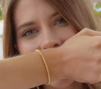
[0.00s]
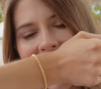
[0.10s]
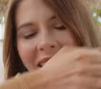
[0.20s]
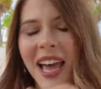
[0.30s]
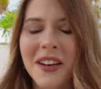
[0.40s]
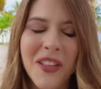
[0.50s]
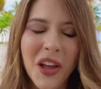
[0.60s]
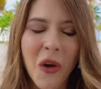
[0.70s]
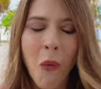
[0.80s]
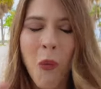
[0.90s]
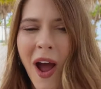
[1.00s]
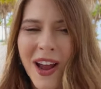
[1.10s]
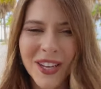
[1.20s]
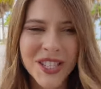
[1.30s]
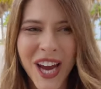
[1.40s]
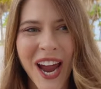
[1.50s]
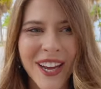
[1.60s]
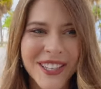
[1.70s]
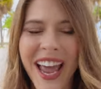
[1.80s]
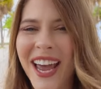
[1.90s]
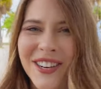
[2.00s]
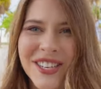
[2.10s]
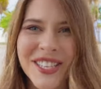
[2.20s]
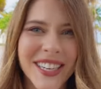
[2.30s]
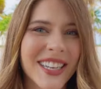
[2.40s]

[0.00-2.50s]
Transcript: that kind of like wild child energy.